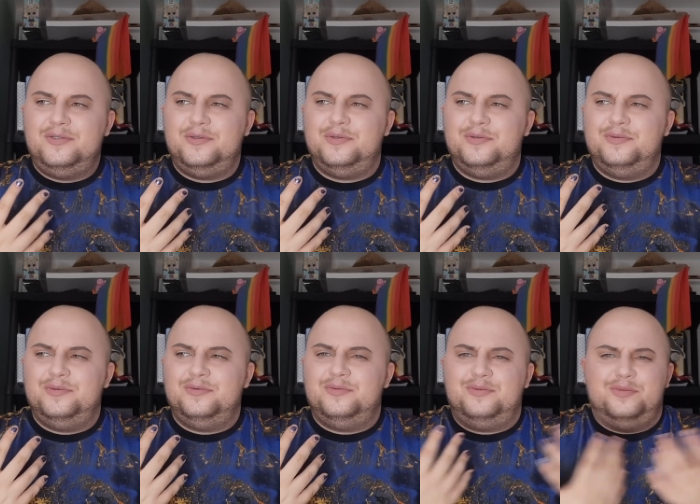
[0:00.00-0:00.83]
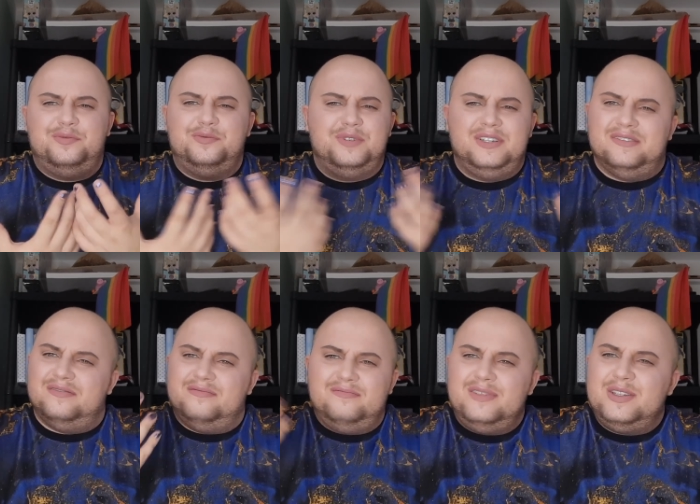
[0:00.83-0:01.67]
to
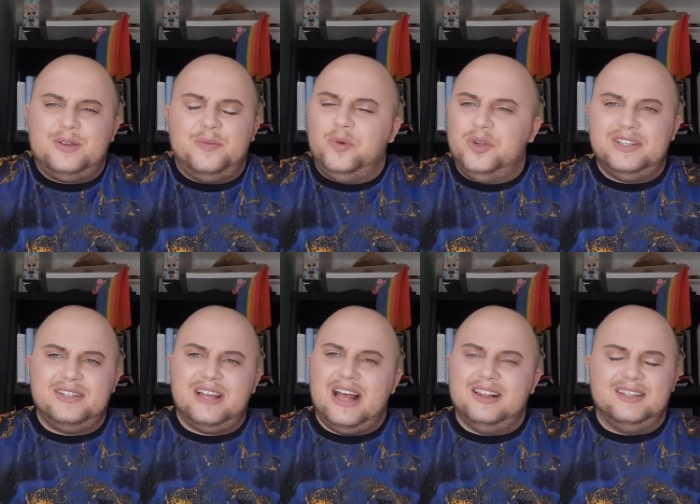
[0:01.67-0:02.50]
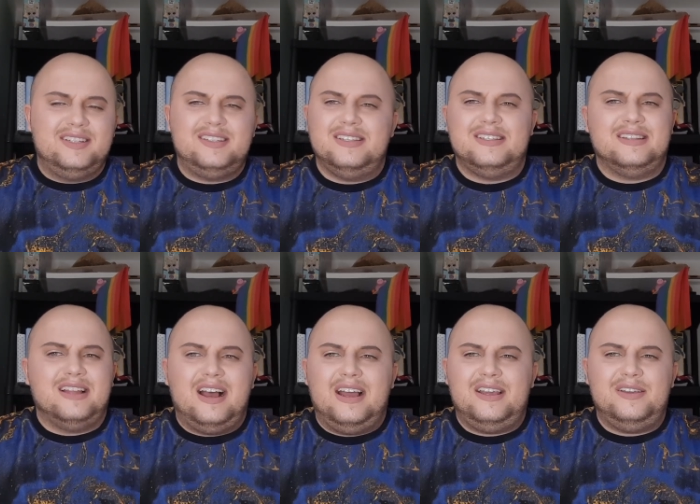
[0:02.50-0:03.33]
ruin someone else's
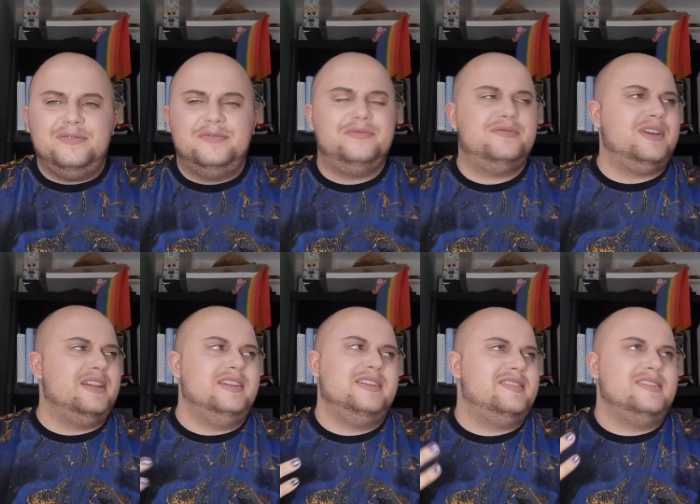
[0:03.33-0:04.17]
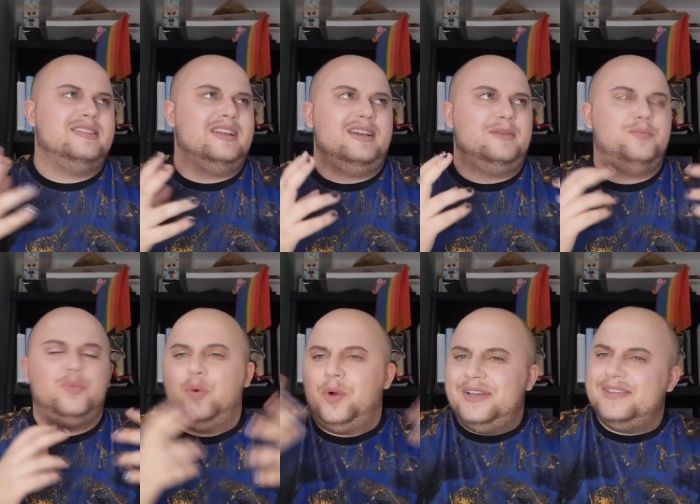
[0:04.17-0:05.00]
life, and this is like
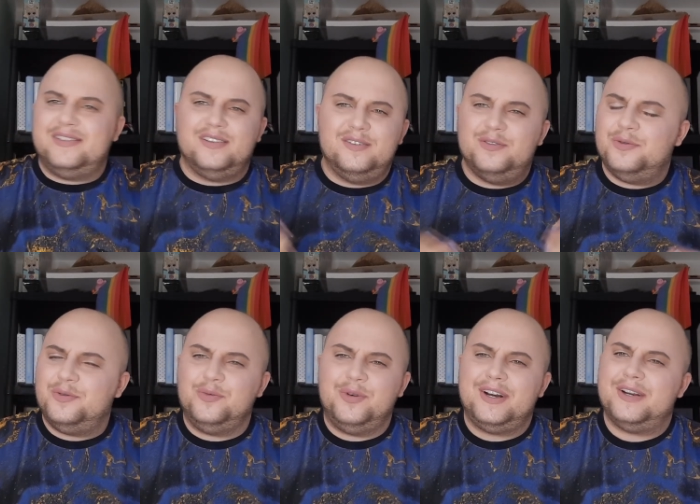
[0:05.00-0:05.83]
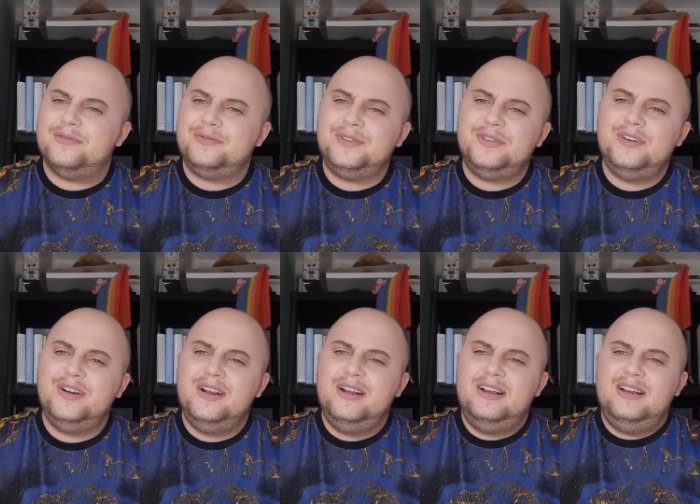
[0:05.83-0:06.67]
poison or whatever.
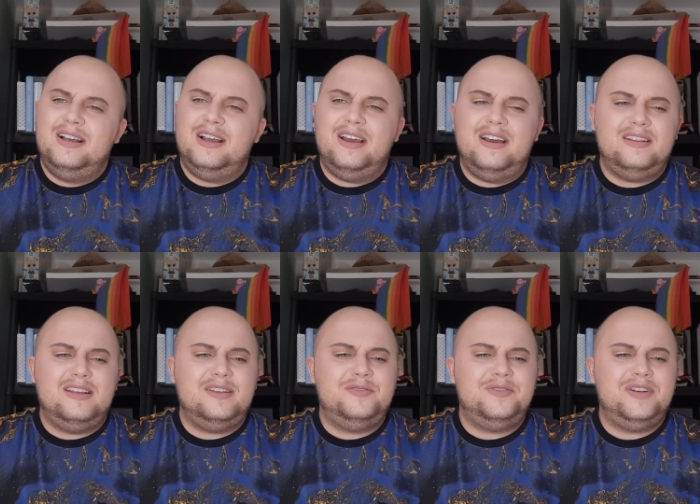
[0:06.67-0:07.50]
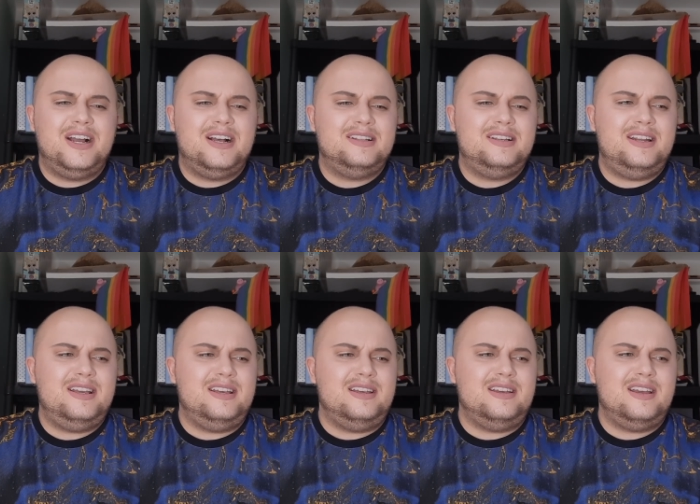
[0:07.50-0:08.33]
And in
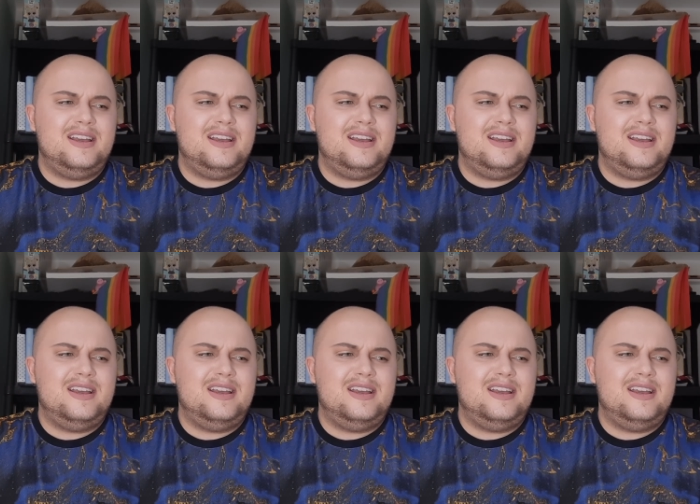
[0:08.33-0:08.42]
reality,